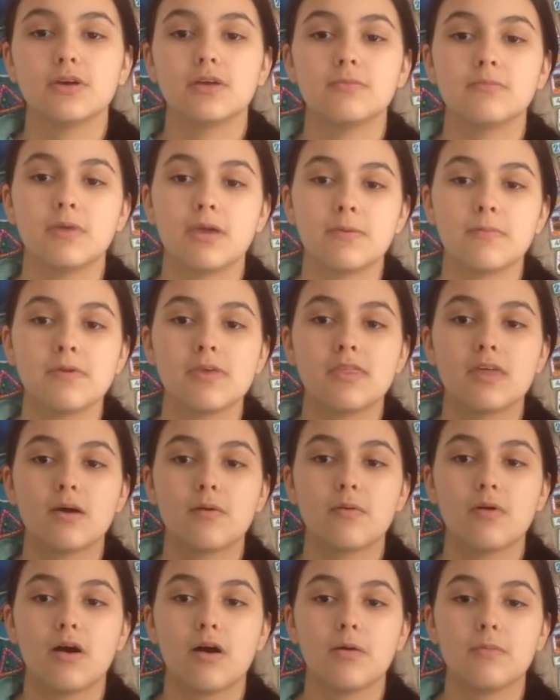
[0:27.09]
and maybe
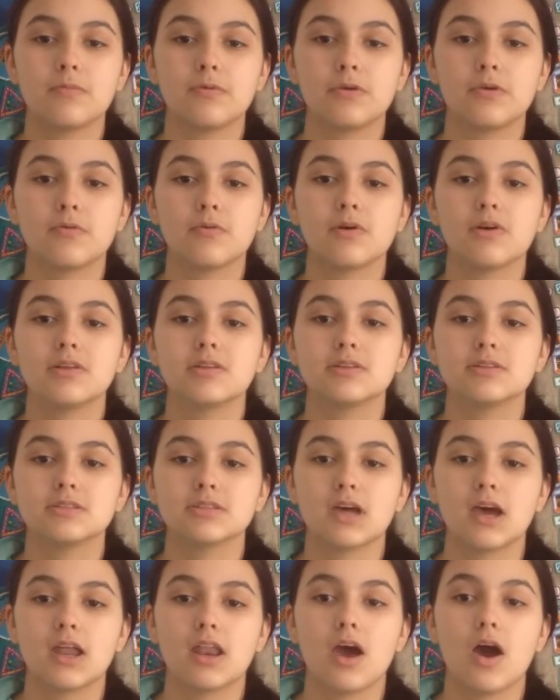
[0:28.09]
that will help you
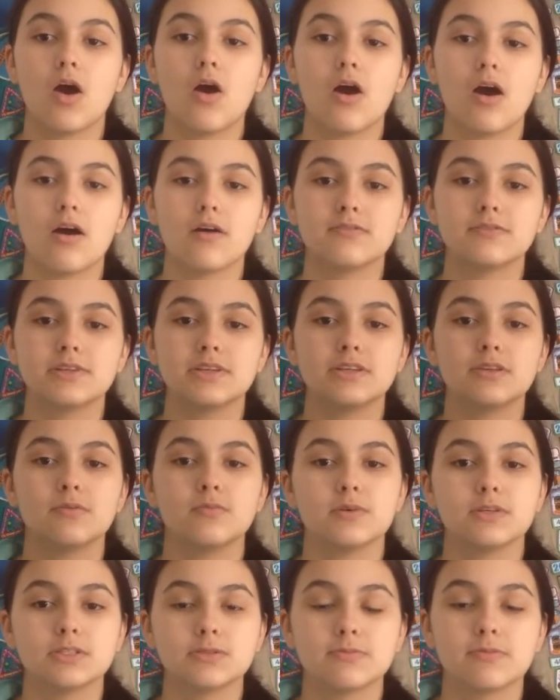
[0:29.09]
decide how often you
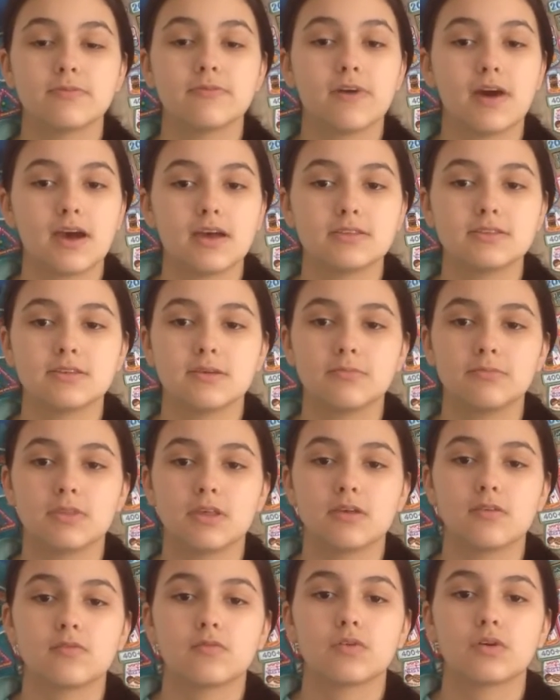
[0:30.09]
want to provide
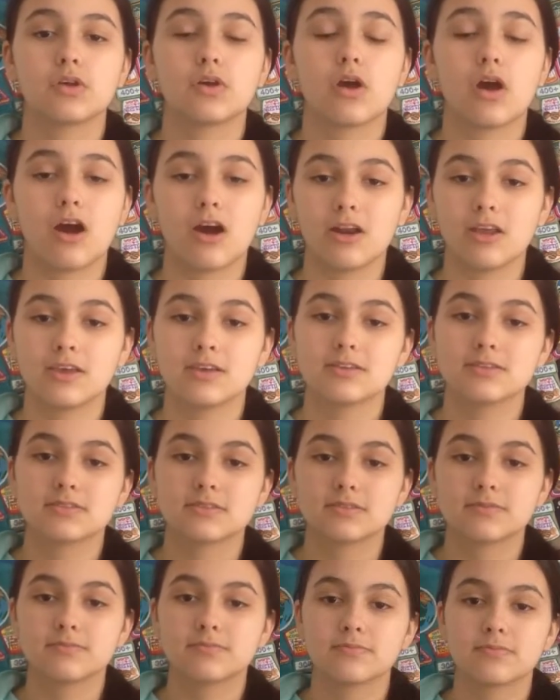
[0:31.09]
something for your
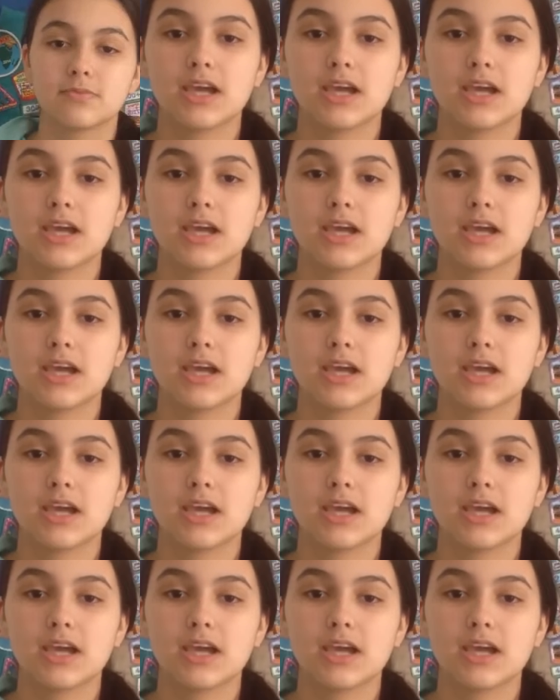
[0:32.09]
audience.